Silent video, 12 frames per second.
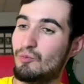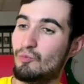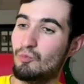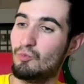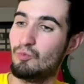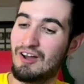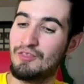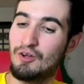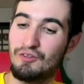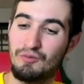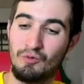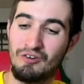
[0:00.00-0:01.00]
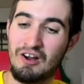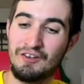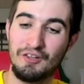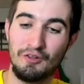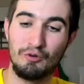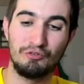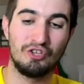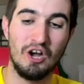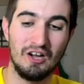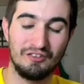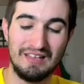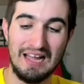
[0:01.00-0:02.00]
We're on to those
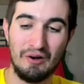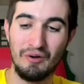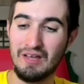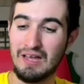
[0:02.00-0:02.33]
talks now.